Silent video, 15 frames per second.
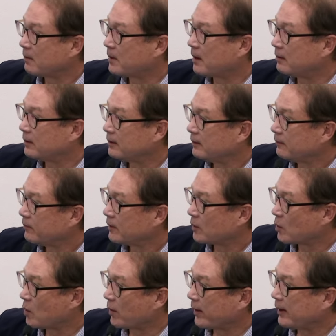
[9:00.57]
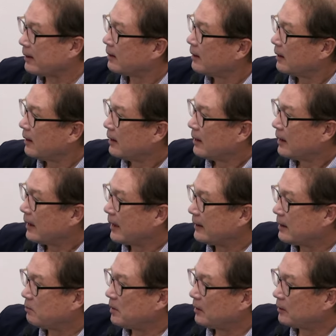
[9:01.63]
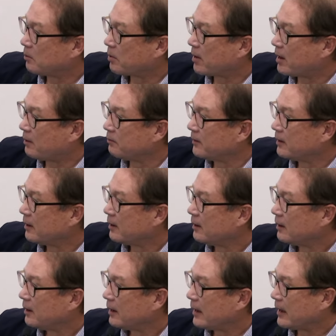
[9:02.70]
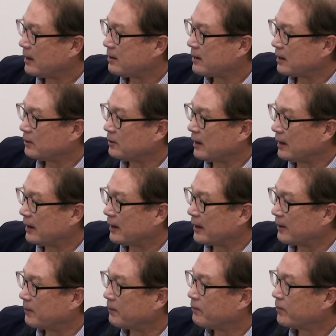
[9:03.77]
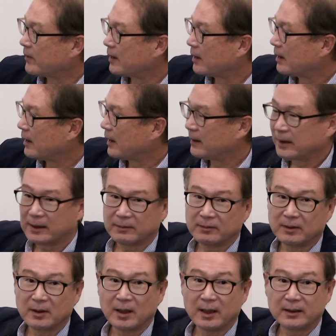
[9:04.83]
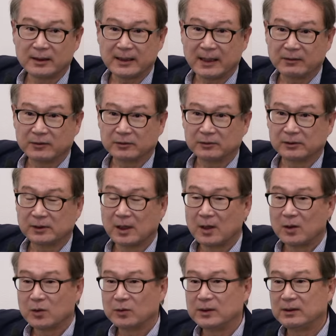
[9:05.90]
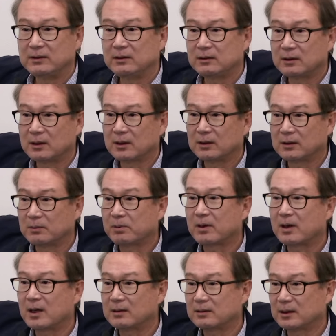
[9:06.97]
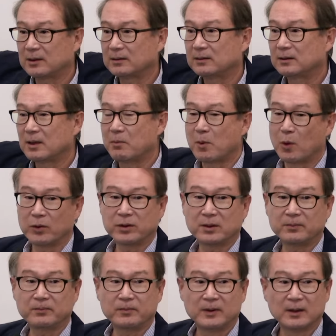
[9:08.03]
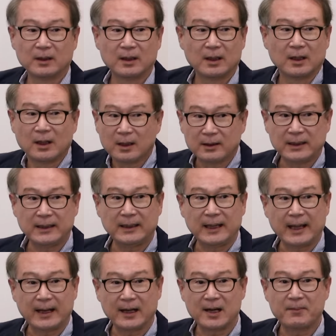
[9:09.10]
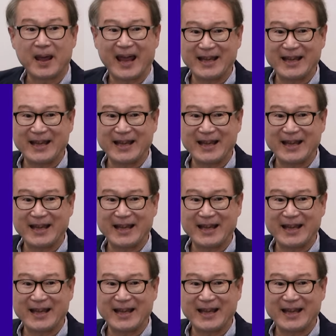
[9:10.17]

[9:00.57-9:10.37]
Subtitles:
about the query, and then build a prompt and send to LLM, and then the answers. So this is the process that most of the LLM